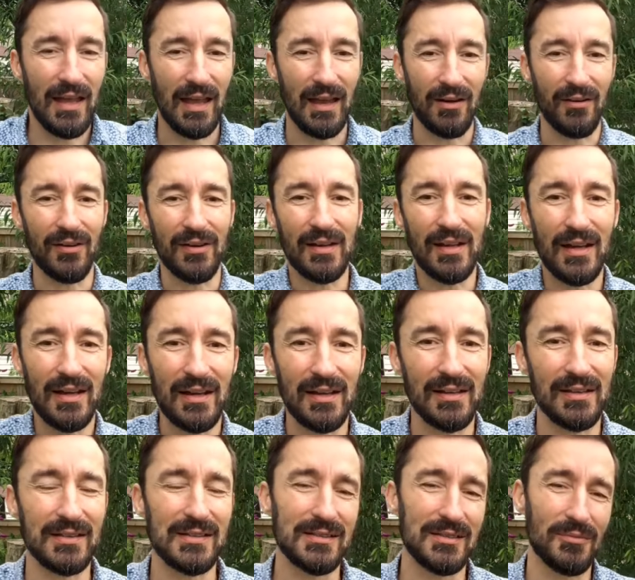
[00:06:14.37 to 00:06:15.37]
area,
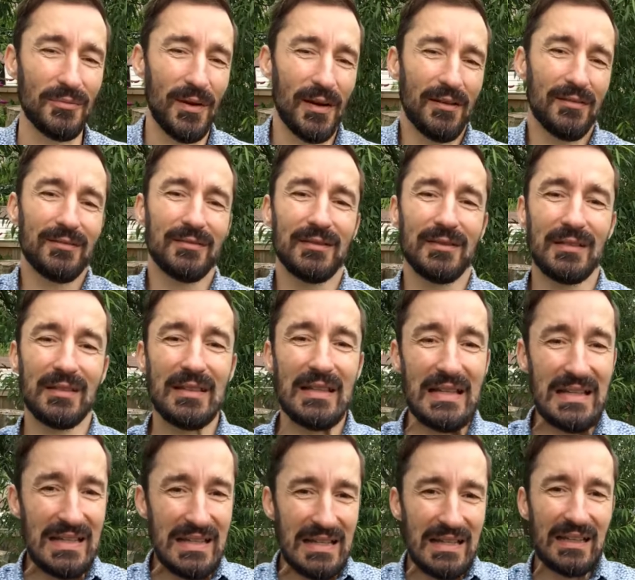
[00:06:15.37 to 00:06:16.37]
and it's around
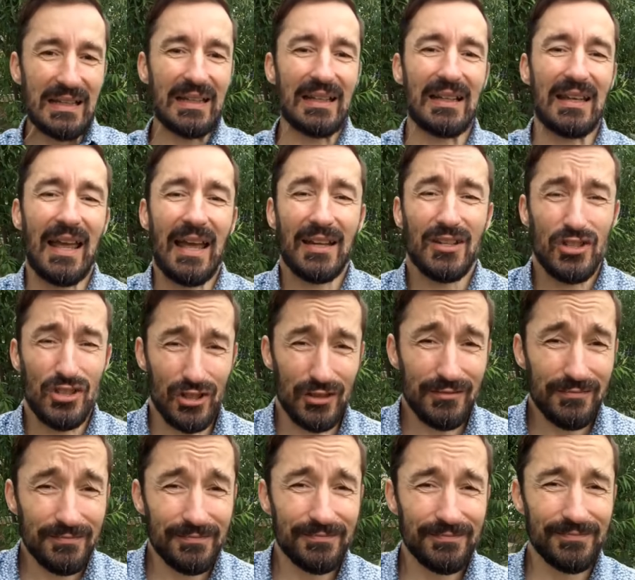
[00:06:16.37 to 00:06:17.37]

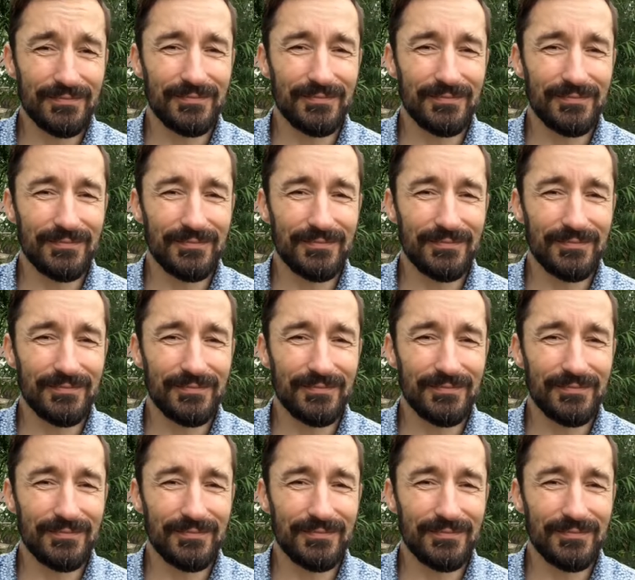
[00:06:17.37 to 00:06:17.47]
connection,